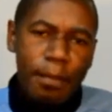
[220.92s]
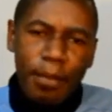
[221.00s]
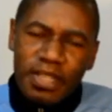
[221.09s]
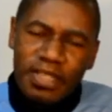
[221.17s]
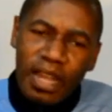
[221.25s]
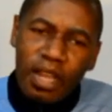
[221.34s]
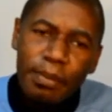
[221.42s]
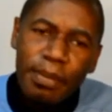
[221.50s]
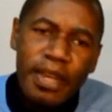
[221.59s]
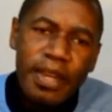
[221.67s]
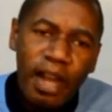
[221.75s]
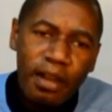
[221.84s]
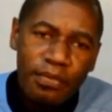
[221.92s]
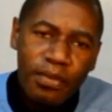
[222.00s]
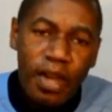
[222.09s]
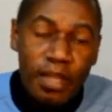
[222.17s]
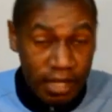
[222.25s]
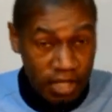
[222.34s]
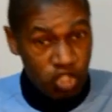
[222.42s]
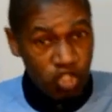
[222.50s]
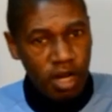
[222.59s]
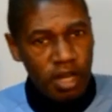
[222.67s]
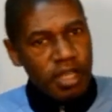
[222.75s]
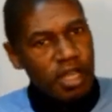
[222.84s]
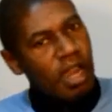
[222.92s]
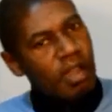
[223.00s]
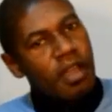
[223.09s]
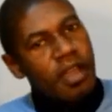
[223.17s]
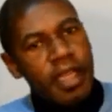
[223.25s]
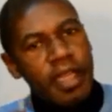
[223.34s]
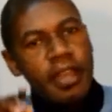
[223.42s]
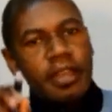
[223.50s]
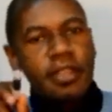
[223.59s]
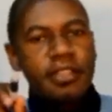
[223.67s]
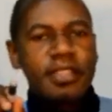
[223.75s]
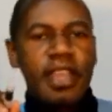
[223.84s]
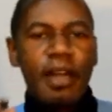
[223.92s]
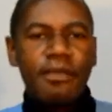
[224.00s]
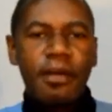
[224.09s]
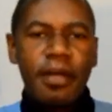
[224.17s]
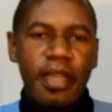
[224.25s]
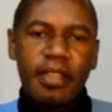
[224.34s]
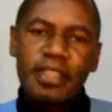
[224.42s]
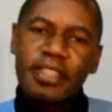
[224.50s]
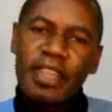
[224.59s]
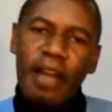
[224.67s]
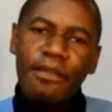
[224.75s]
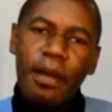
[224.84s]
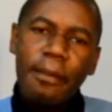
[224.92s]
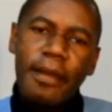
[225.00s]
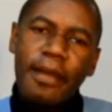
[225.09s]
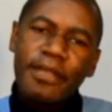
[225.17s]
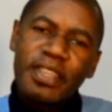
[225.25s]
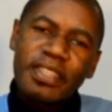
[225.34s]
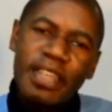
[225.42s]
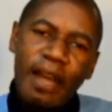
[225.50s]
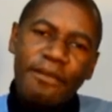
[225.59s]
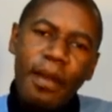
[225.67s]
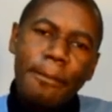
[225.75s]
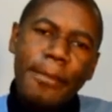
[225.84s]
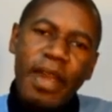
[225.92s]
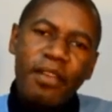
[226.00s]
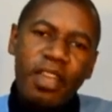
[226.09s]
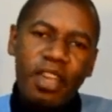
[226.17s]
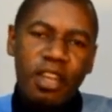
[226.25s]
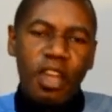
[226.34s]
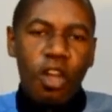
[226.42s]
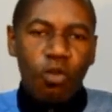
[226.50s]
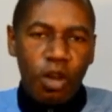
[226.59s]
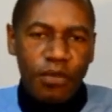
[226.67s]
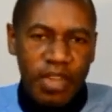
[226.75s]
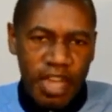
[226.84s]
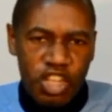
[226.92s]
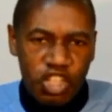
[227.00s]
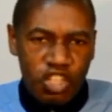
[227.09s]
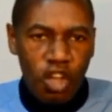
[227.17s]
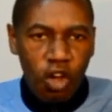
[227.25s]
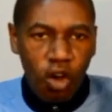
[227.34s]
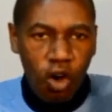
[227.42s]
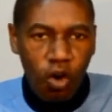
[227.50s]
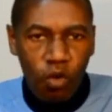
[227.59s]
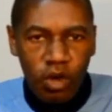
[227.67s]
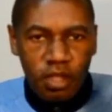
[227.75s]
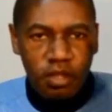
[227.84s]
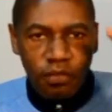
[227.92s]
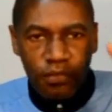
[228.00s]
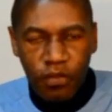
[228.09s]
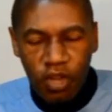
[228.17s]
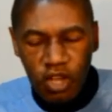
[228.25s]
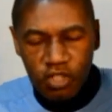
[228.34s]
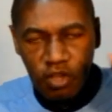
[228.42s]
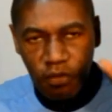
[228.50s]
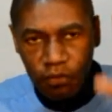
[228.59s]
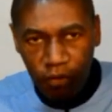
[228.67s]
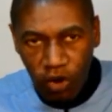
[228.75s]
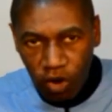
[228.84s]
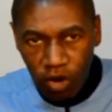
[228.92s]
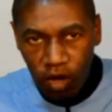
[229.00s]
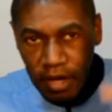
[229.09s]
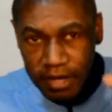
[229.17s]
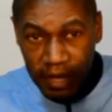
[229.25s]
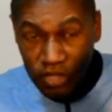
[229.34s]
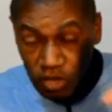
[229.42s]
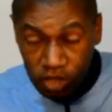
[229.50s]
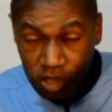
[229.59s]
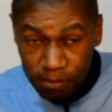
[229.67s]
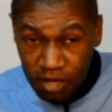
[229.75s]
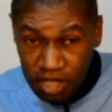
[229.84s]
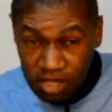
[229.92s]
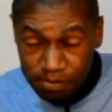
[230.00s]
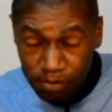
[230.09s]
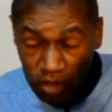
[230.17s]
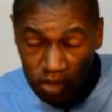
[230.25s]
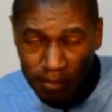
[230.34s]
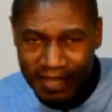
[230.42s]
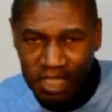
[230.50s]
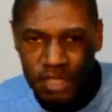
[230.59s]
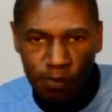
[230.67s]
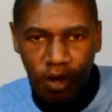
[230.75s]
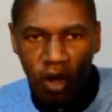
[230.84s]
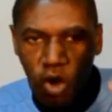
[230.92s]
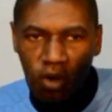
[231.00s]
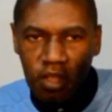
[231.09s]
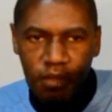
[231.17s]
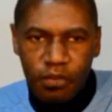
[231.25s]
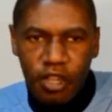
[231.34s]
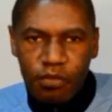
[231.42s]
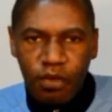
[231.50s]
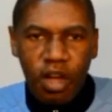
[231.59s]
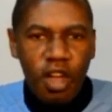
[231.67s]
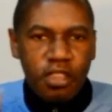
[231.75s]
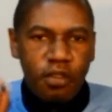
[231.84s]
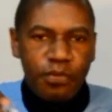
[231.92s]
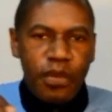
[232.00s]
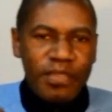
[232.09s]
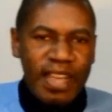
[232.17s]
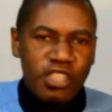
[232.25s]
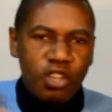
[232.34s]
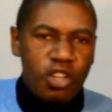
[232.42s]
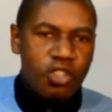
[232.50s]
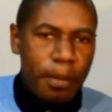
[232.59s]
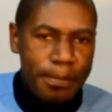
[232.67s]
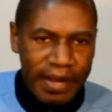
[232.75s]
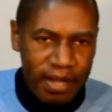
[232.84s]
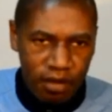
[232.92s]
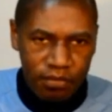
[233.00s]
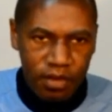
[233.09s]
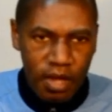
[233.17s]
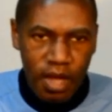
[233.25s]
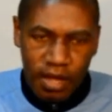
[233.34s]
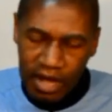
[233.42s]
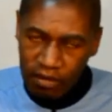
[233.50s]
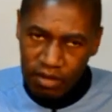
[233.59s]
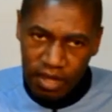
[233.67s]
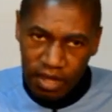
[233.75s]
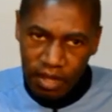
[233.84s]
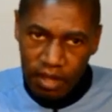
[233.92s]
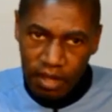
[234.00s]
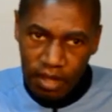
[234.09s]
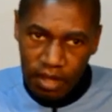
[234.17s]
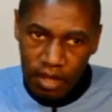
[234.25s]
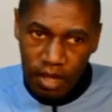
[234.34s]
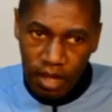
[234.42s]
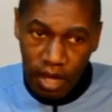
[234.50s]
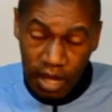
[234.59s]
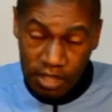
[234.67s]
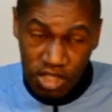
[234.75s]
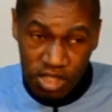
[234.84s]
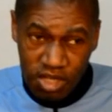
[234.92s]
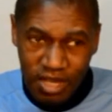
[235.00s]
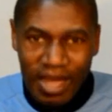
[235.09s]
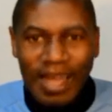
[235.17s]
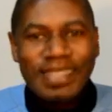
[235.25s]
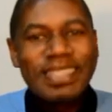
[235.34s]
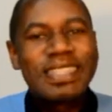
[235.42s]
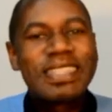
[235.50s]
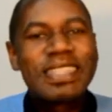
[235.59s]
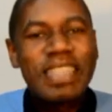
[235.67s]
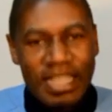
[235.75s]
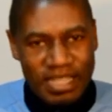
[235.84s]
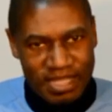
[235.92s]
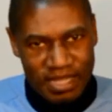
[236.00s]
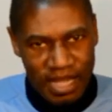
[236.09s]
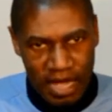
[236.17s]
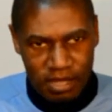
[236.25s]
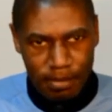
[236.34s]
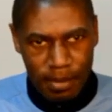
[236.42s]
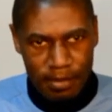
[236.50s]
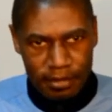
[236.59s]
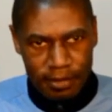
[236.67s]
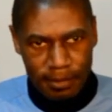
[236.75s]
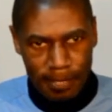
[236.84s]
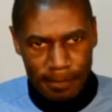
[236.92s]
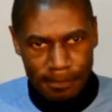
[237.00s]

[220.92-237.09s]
But is that going to be enough? They're struggling. In the South American qualifications, only the first four get automatic spot. Only the first spot. The fifth has to go into a playoff. Currently, Argentina are sixth at the moment.